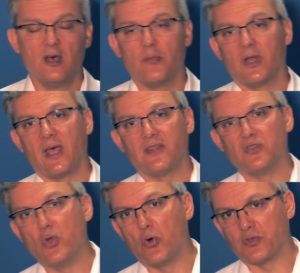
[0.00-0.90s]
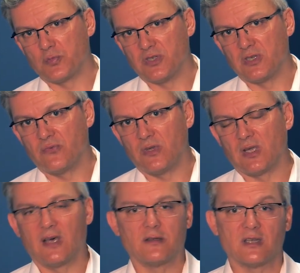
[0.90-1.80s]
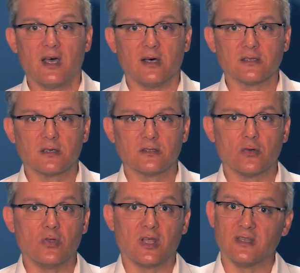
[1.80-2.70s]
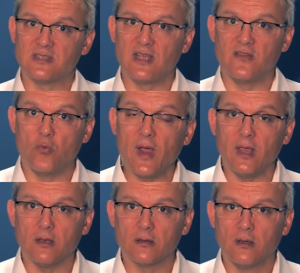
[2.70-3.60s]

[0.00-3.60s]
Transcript: but has no specific other task. So you can save weight.